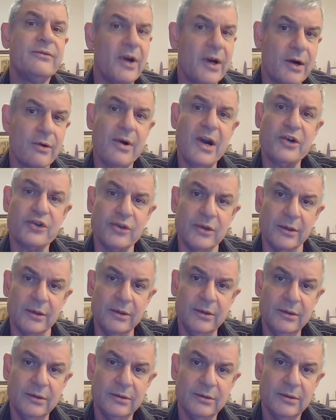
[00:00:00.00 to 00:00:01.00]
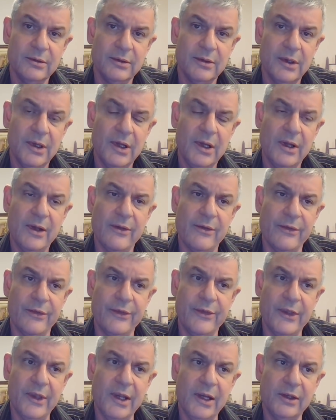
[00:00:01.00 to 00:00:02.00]
of aggression
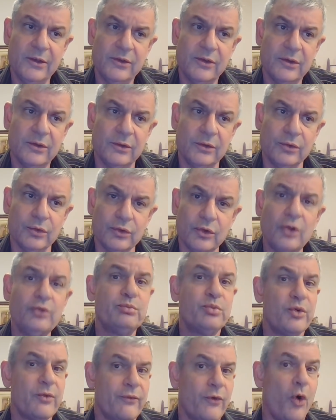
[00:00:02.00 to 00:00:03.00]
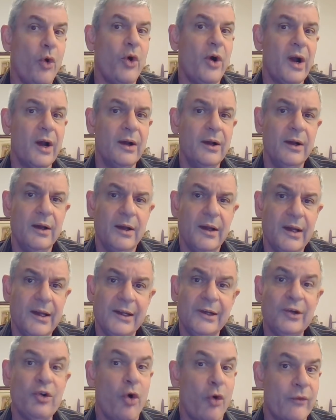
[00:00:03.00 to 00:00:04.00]
that do not provoke
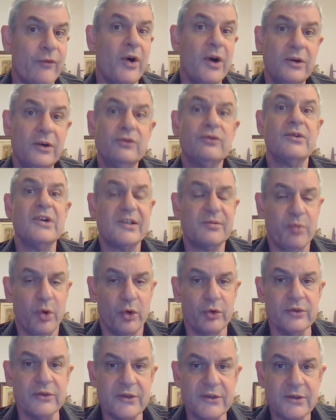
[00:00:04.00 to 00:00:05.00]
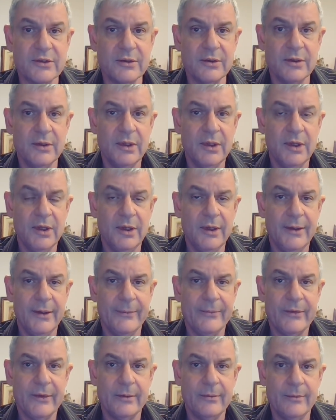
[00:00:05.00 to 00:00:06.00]
an overt response.
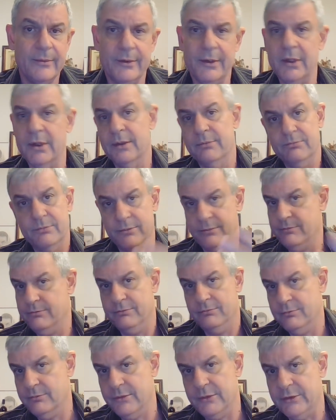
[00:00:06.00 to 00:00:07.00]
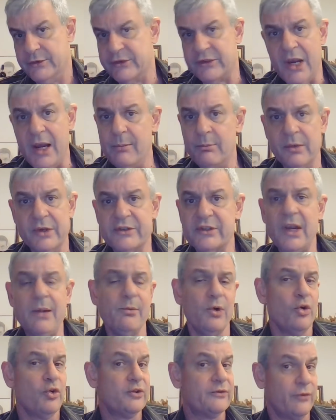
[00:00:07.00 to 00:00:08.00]
The same
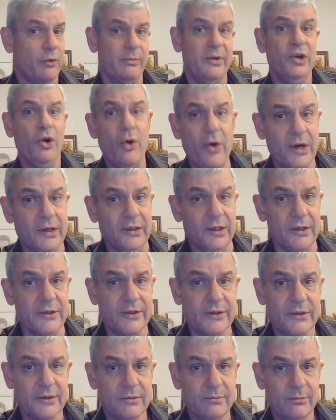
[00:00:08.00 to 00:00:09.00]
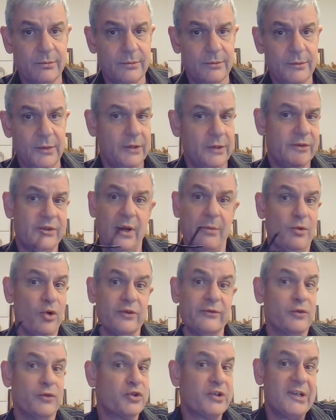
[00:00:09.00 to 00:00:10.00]
goes for minorities, and same
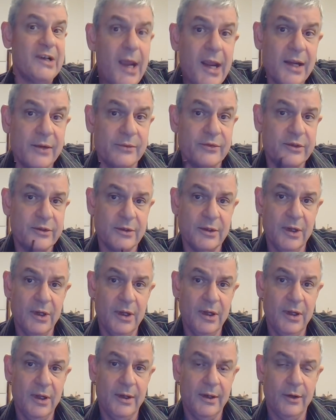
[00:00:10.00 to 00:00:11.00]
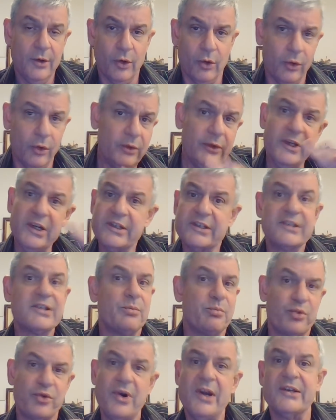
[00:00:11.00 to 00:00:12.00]
goes for slaves. All these
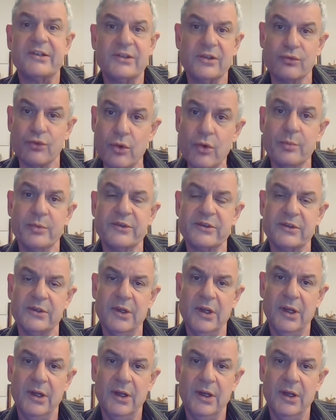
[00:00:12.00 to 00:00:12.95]
suppressed groups